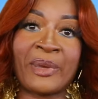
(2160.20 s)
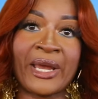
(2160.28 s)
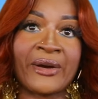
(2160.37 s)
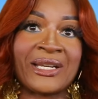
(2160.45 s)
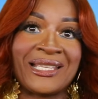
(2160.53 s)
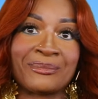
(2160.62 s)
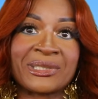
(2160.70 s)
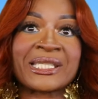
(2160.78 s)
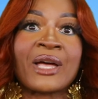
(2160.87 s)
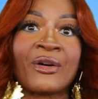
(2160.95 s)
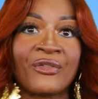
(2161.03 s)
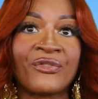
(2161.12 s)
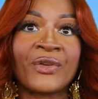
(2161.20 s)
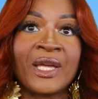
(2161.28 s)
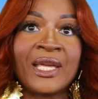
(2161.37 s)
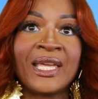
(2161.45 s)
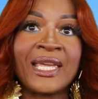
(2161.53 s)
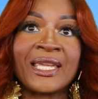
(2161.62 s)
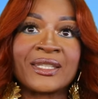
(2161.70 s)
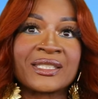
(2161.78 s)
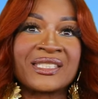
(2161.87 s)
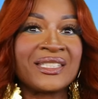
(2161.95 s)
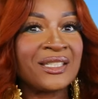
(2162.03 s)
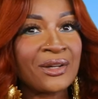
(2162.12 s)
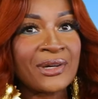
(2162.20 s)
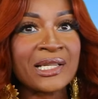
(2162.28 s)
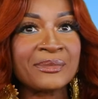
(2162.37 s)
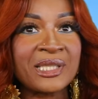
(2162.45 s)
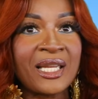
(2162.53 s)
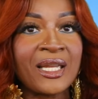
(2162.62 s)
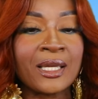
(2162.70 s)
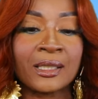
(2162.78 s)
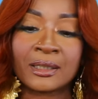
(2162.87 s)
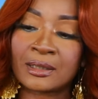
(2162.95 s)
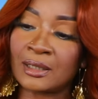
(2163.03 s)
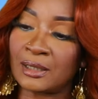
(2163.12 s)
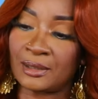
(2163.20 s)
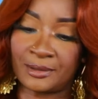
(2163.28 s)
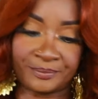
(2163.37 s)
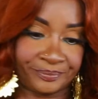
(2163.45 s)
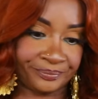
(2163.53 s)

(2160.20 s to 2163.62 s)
buried himself in this. You know what I'm saying? Y'all.